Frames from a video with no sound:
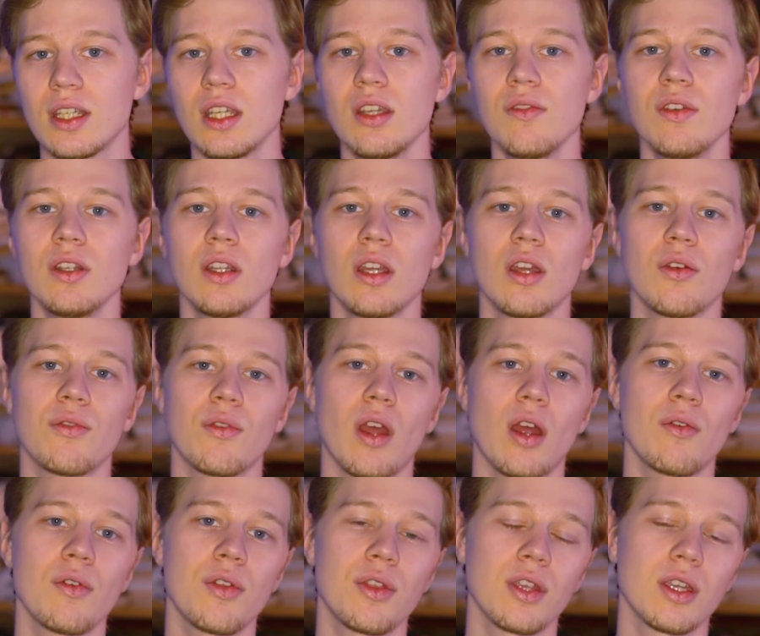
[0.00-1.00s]
even if
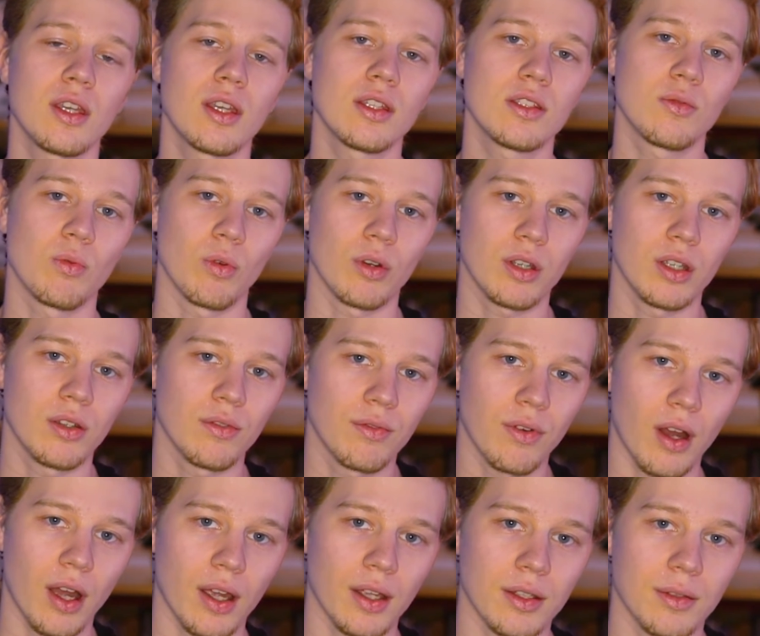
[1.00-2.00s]
everything is working
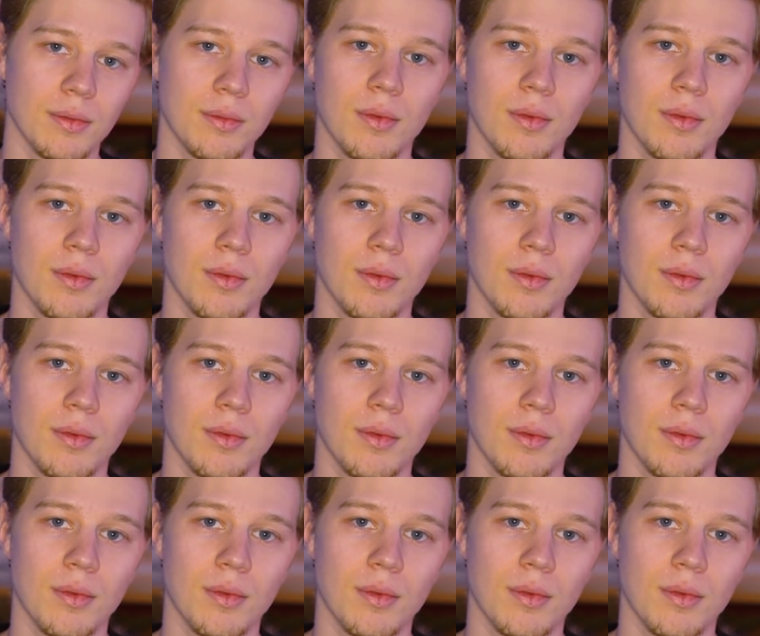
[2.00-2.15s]
fine.